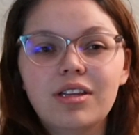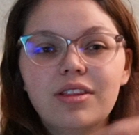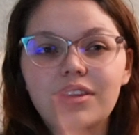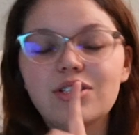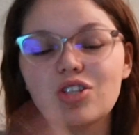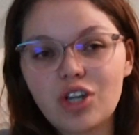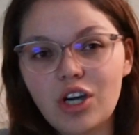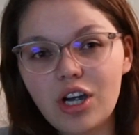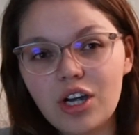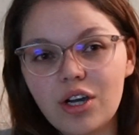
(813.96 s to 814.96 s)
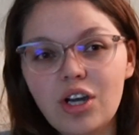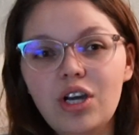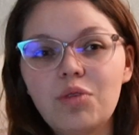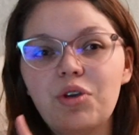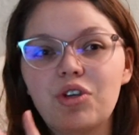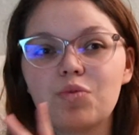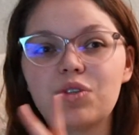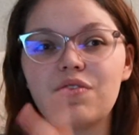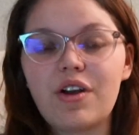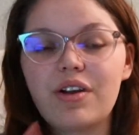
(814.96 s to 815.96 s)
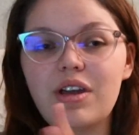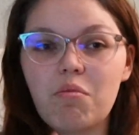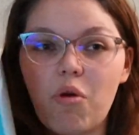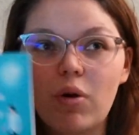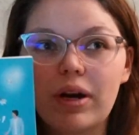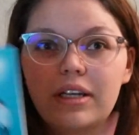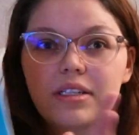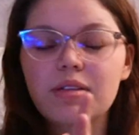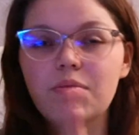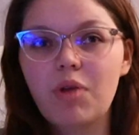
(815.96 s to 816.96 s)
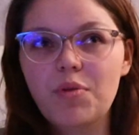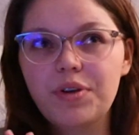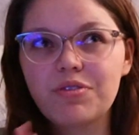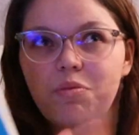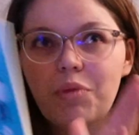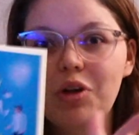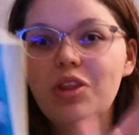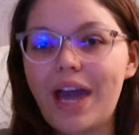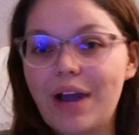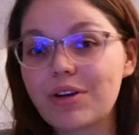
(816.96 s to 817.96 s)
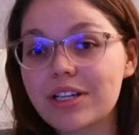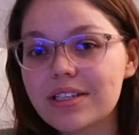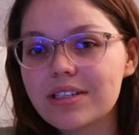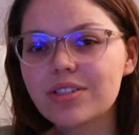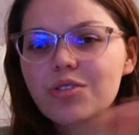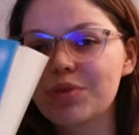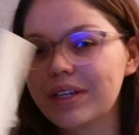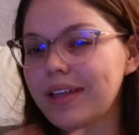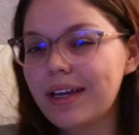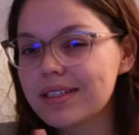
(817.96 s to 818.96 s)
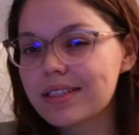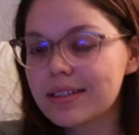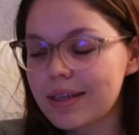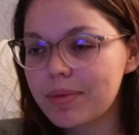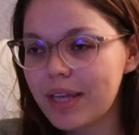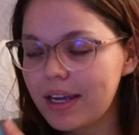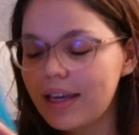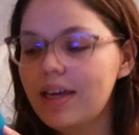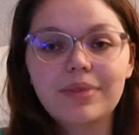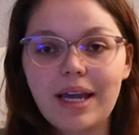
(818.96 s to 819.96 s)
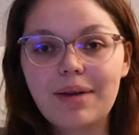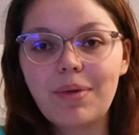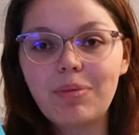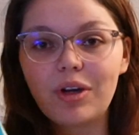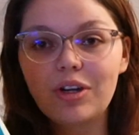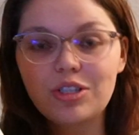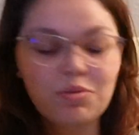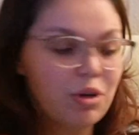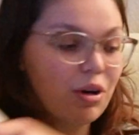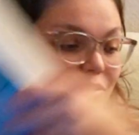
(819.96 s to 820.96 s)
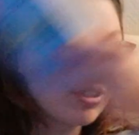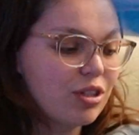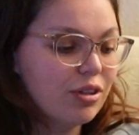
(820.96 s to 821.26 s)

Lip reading: this took, because it was a very important moment for both characters to realize something. Yeah, I'm not gonna go spew on for too